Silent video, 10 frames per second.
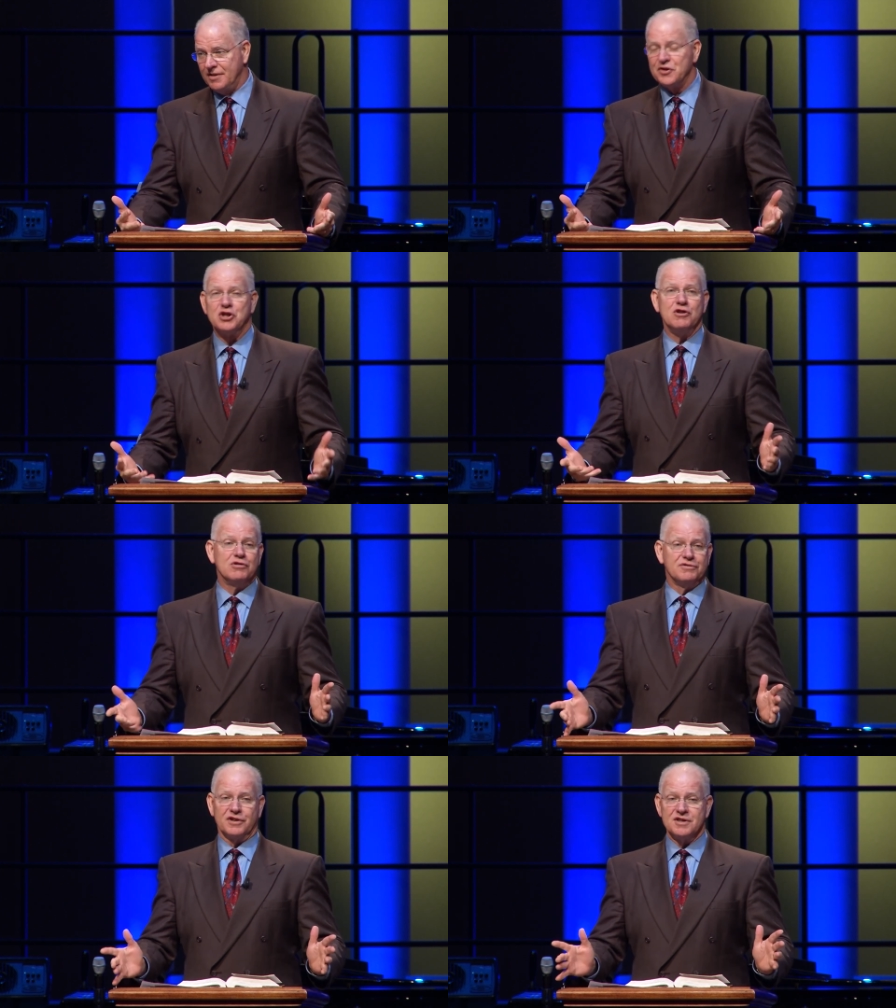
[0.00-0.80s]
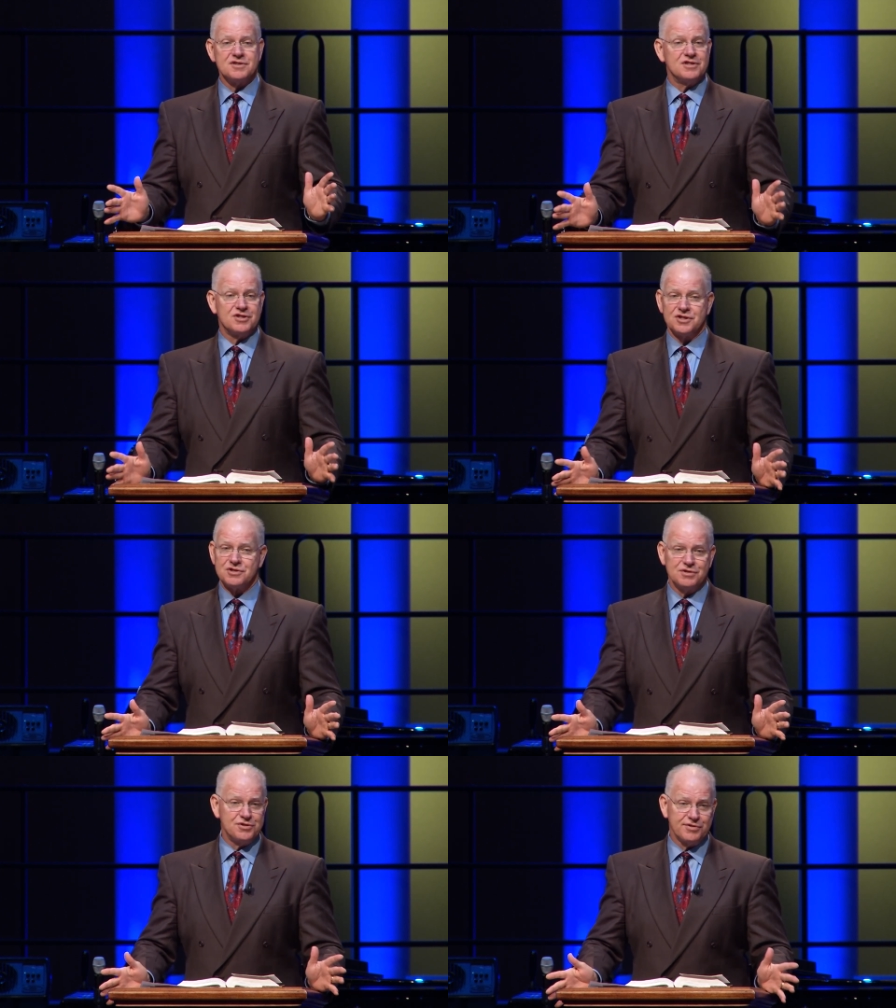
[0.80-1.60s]
The universe is just
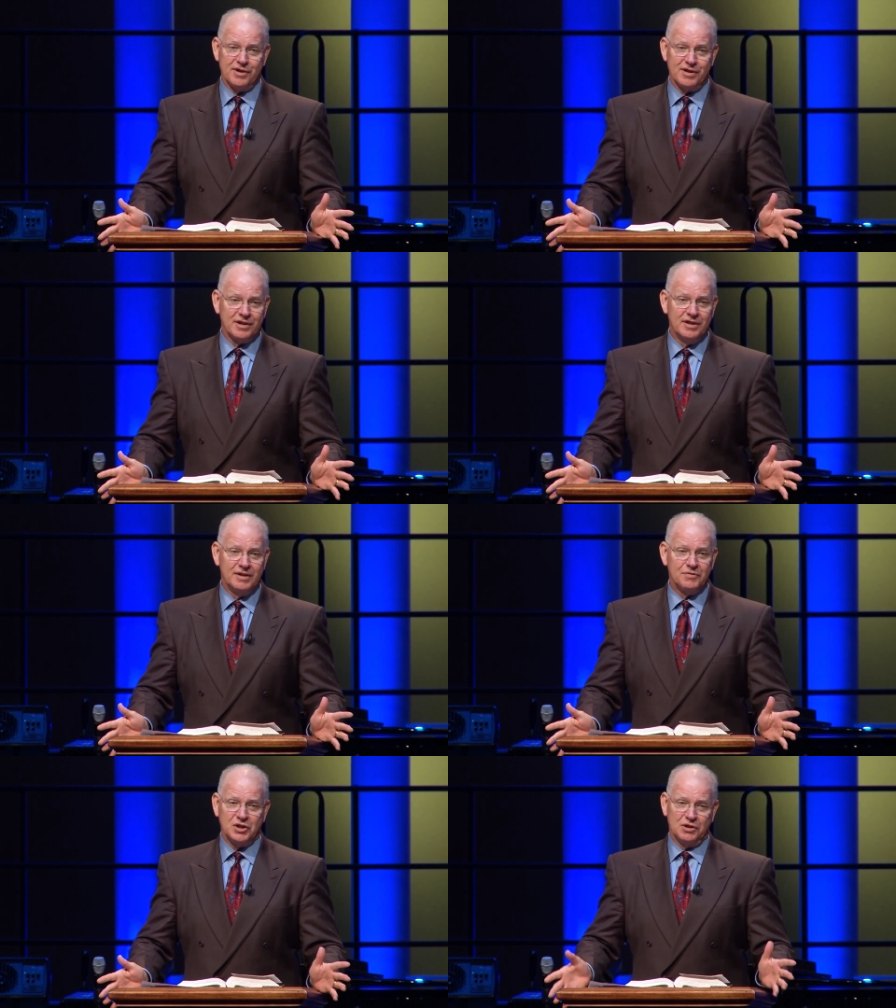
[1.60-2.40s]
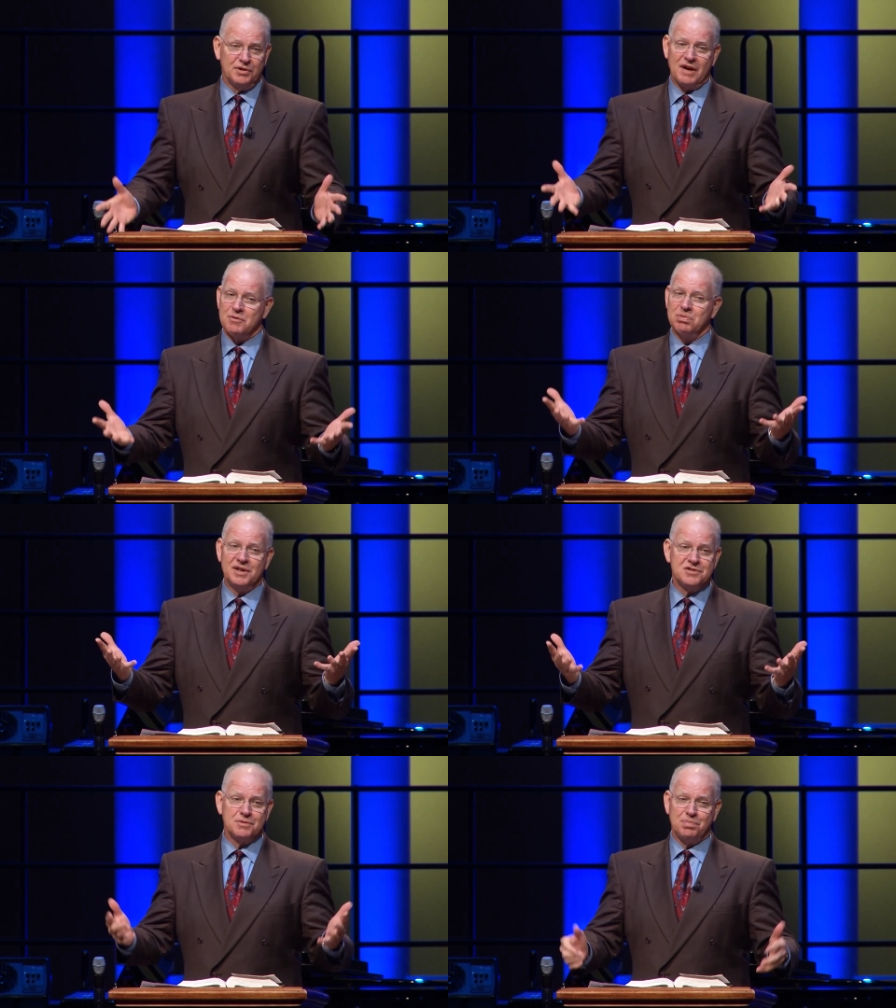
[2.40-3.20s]
too strong. You don't have a
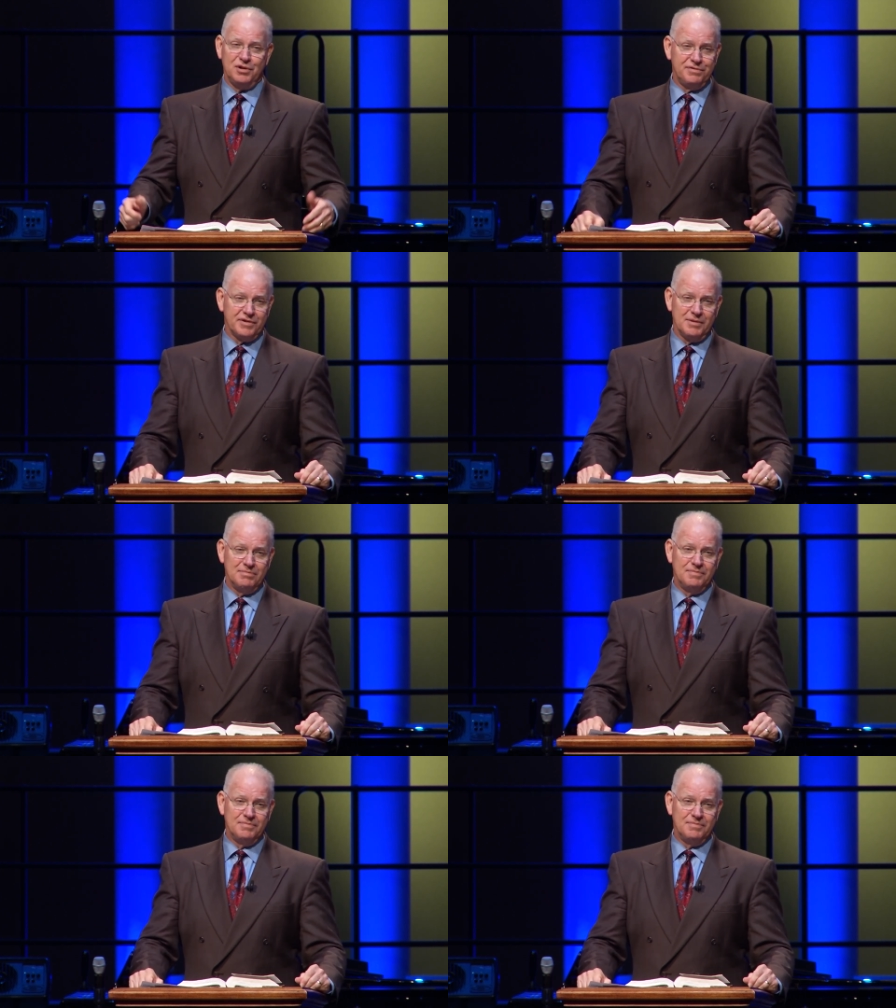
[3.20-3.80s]
place to pull from.